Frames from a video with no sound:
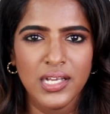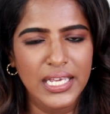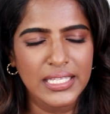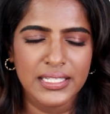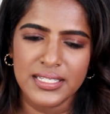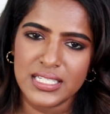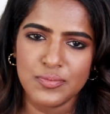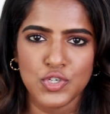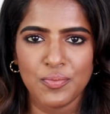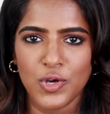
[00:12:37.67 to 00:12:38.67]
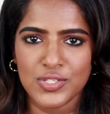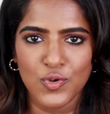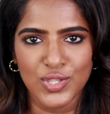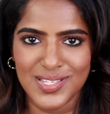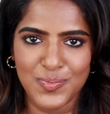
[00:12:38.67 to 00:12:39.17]
in the description box
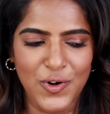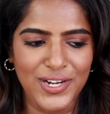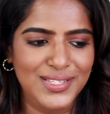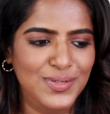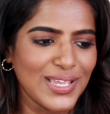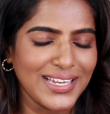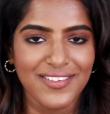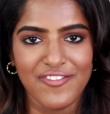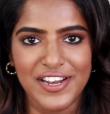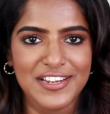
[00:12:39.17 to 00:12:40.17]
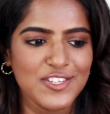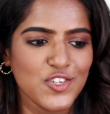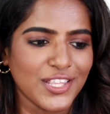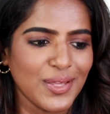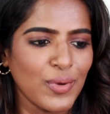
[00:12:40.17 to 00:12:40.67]
for these products. You can definitely
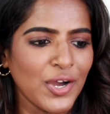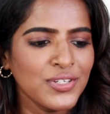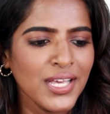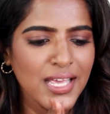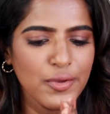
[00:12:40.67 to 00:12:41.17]
check them out.